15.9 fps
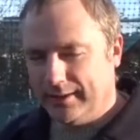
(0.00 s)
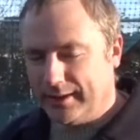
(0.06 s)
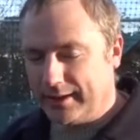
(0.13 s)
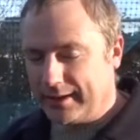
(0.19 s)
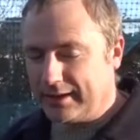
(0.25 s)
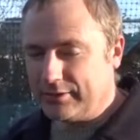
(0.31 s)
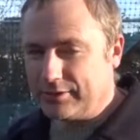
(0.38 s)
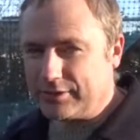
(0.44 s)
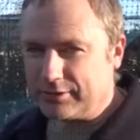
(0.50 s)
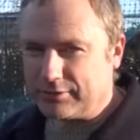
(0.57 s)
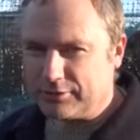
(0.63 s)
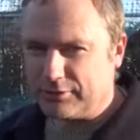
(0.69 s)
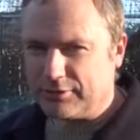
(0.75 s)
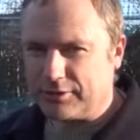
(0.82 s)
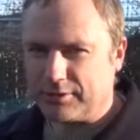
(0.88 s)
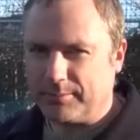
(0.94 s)
And that includes the
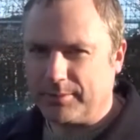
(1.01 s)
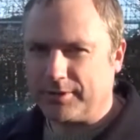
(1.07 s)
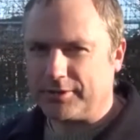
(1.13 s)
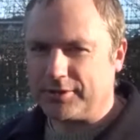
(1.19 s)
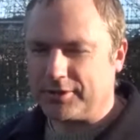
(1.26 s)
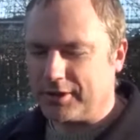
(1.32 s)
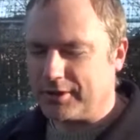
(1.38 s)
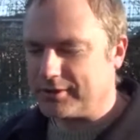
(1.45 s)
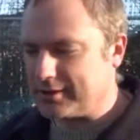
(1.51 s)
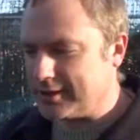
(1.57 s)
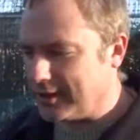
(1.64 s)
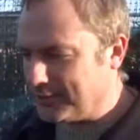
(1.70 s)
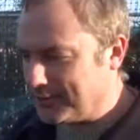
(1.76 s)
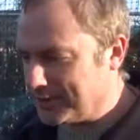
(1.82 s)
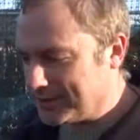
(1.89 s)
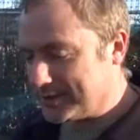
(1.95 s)
Jerusalem artichokes.
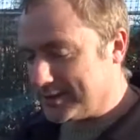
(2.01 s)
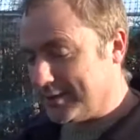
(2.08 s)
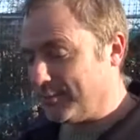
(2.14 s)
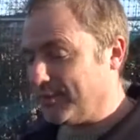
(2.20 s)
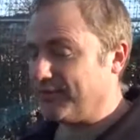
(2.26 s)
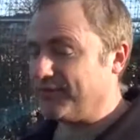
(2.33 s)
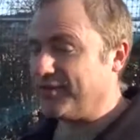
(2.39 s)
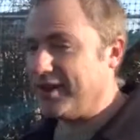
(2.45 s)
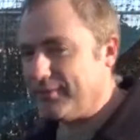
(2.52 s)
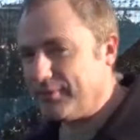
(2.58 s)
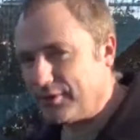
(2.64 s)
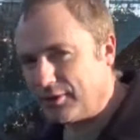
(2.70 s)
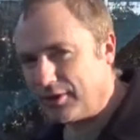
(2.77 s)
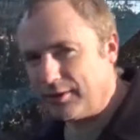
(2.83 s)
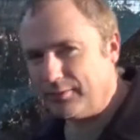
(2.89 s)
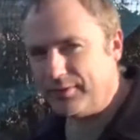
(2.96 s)
Now, as I say, we've never
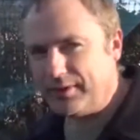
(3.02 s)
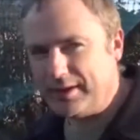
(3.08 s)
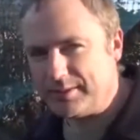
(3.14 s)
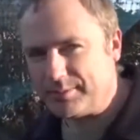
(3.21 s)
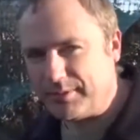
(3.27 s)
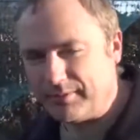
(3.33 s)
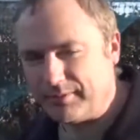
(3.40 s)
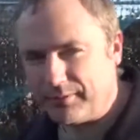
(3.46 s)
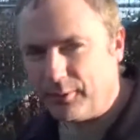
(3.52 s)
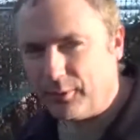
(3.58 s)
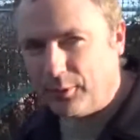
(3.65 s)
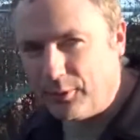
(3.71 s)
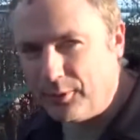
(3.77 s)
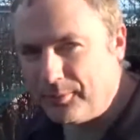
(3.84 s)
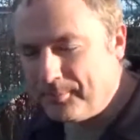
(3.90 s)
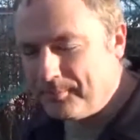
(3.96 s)
grown these
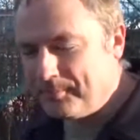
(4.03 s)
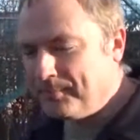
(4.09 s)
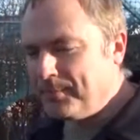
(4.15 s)
before.